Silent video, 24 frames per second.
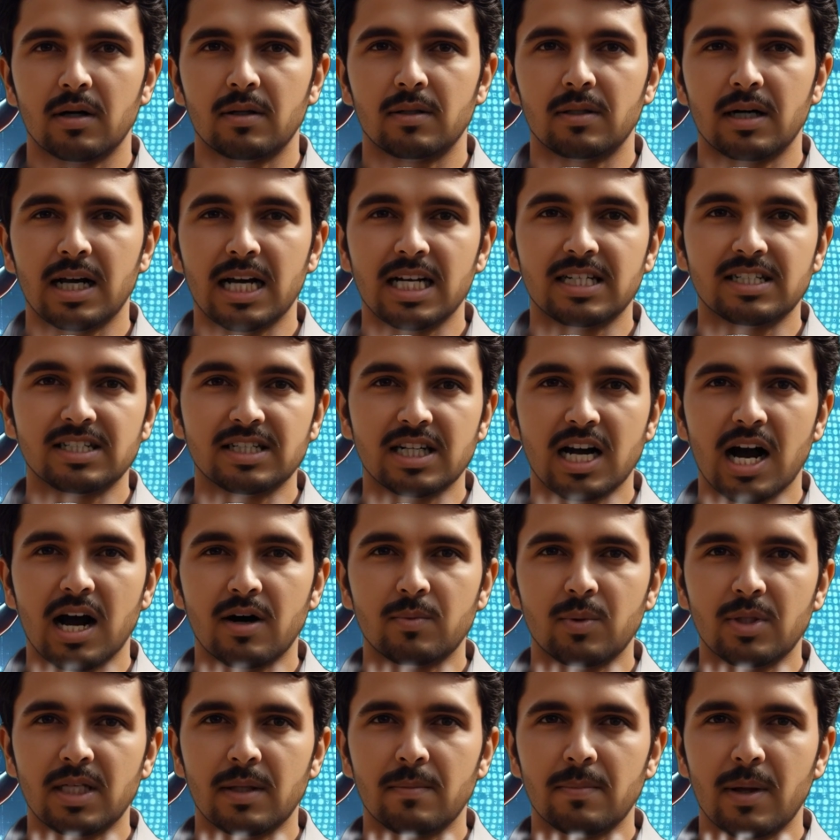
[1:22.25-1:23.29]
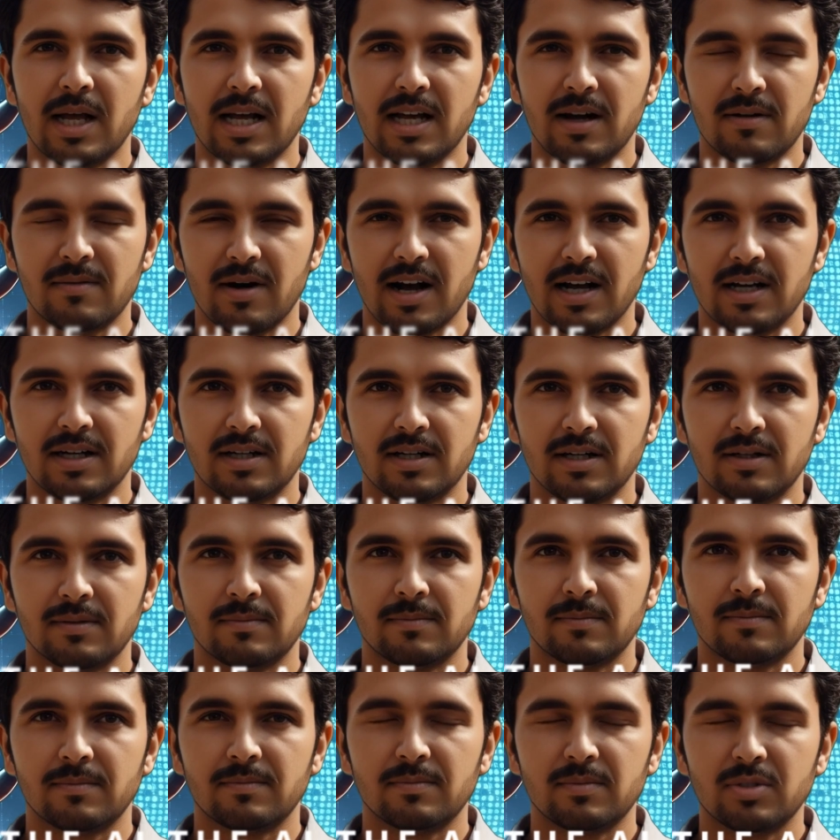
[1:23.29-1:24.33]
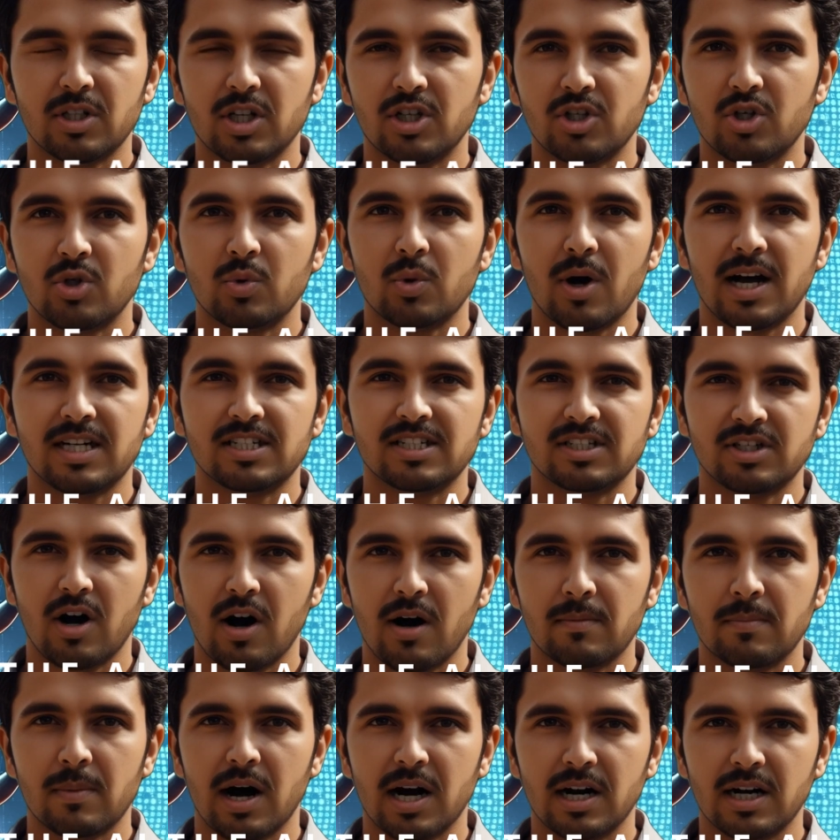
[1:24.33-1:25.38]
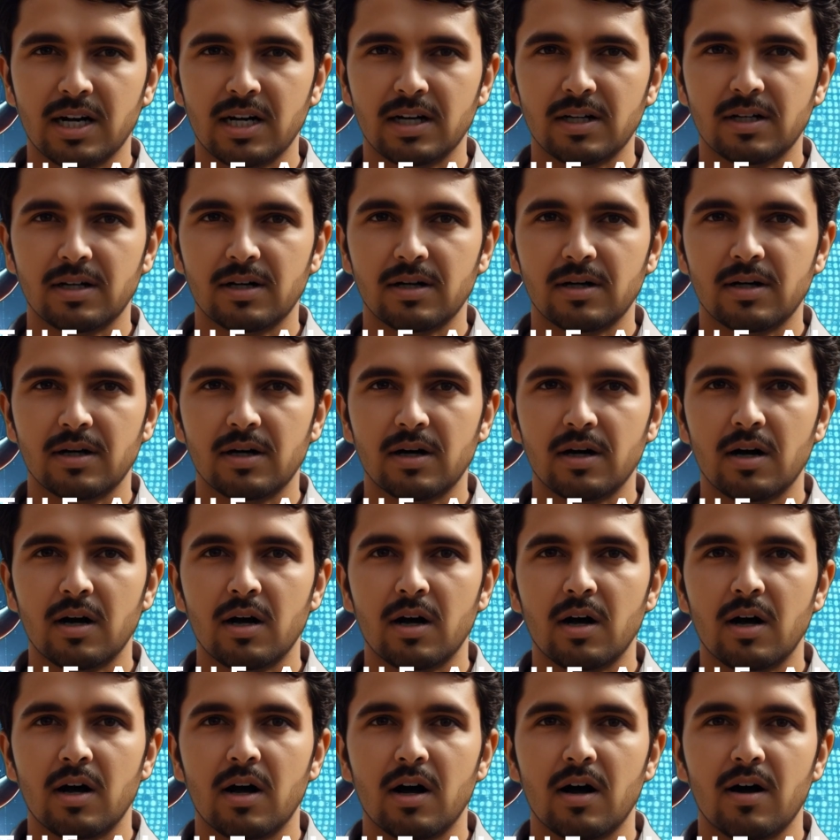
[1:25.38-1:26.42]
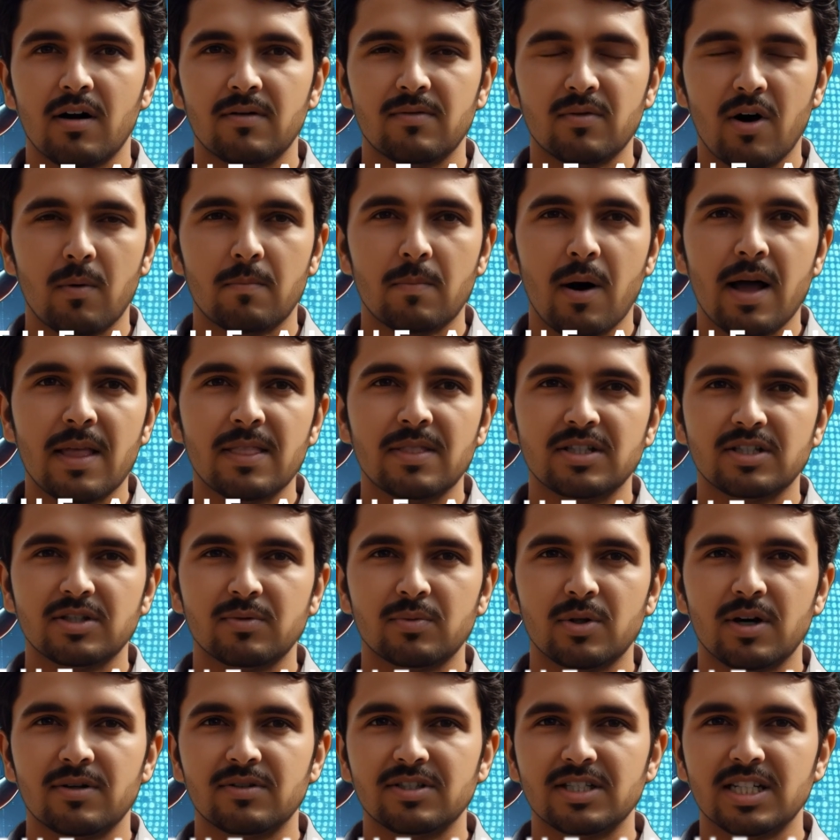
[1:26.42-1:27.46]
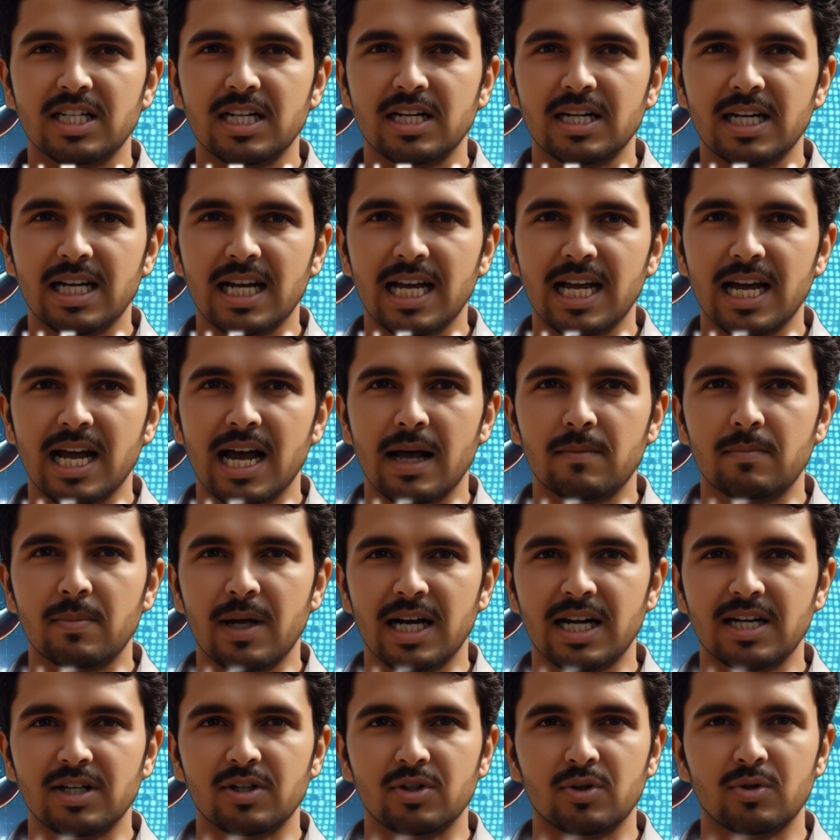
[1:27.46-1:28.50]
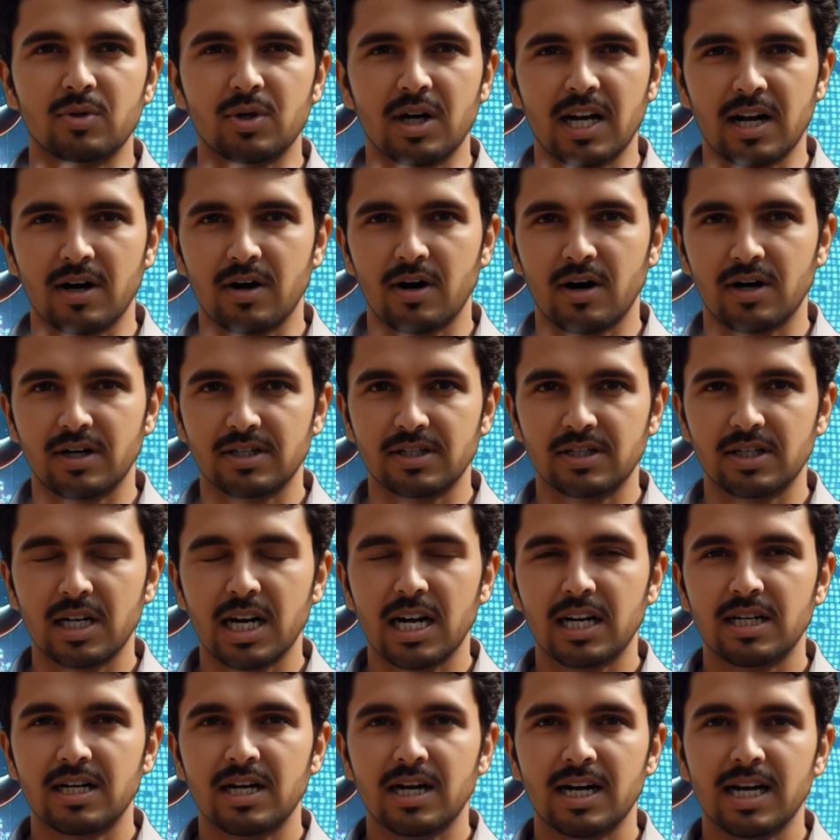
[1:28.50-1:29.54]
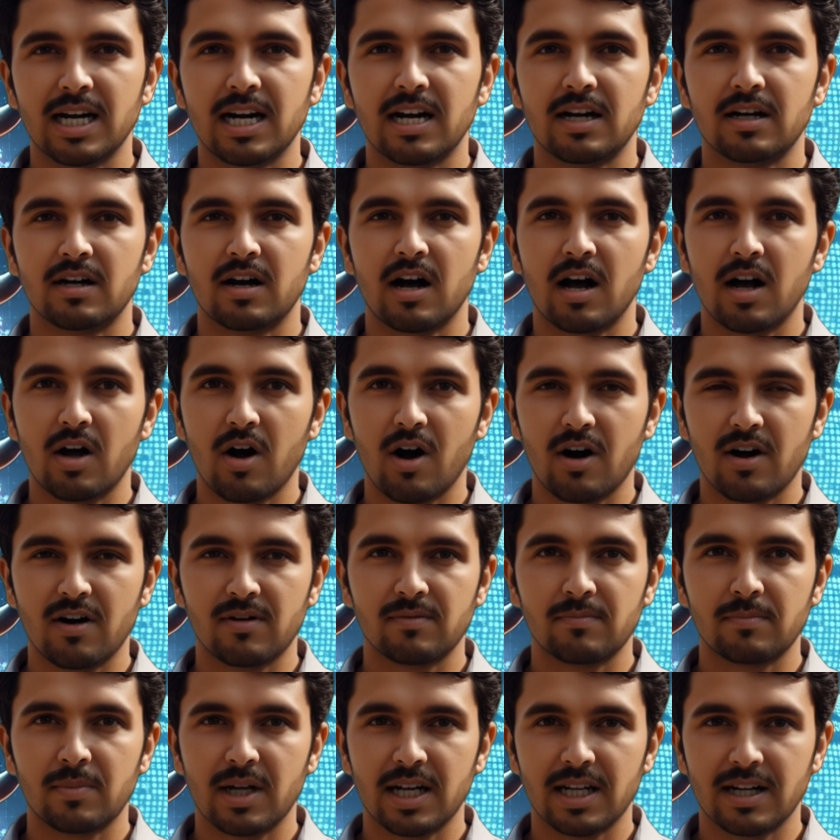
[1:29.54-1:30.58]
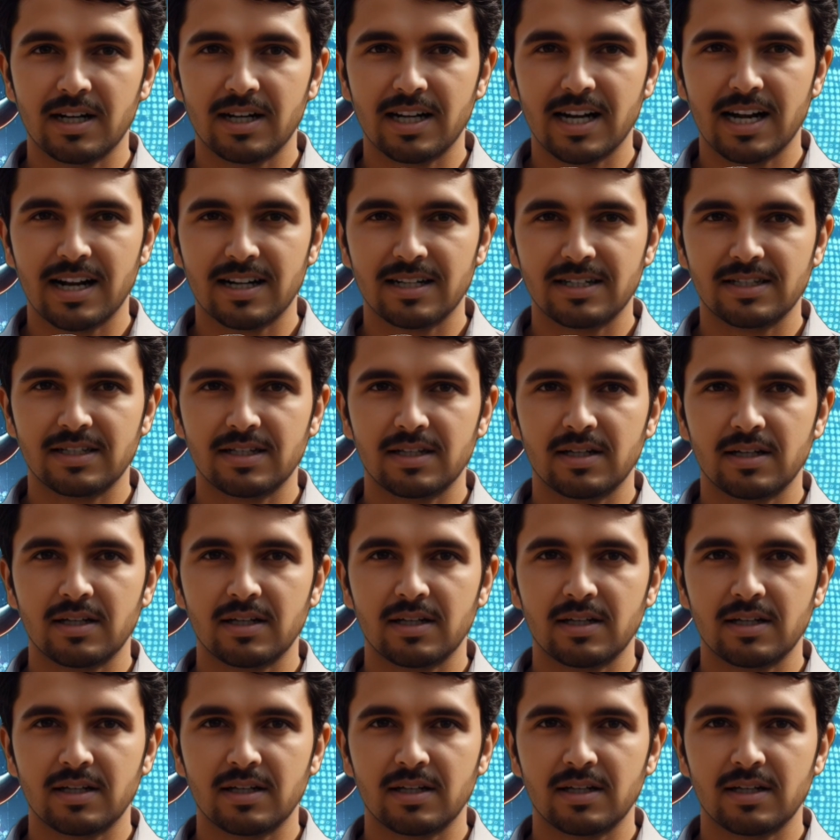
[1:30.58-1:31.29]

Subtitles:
Let's start with the main event, the US stock market. For months, we've seen AI make new records and create a lot of millionaires.